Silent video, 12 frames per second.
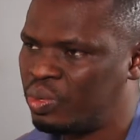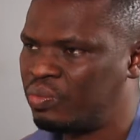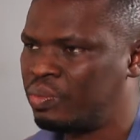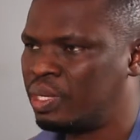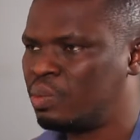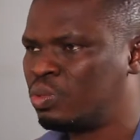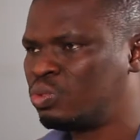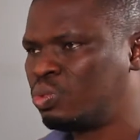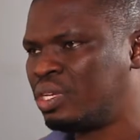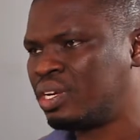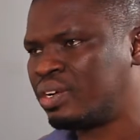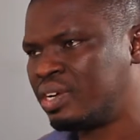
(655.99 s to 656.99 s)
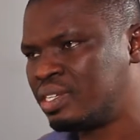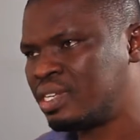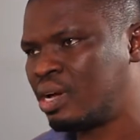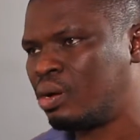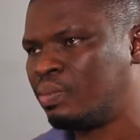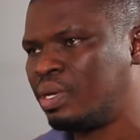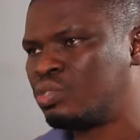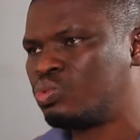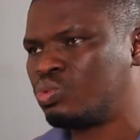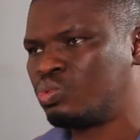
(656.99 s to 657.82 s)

we've been able to increase our birds to